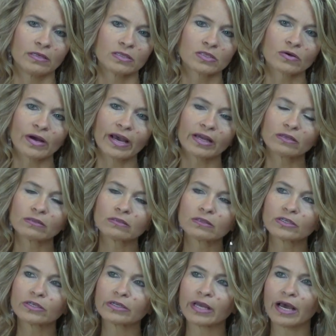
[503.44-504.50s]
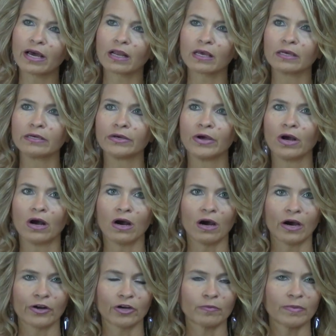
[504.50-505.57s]
So I had to learn how to
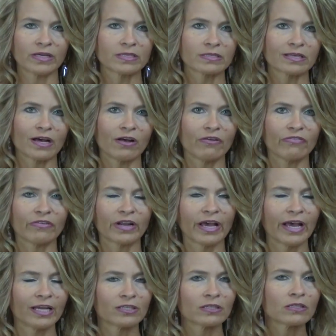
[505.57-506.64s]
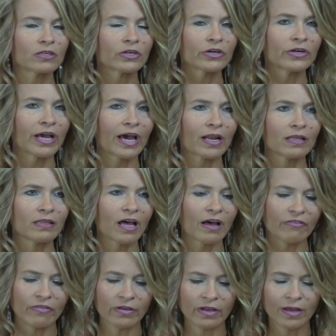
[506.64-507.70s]
honor myself, and I had to learn how to
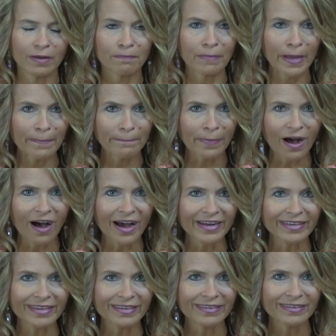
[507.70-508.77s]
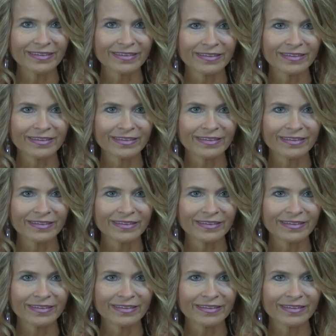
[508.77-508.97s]
love my body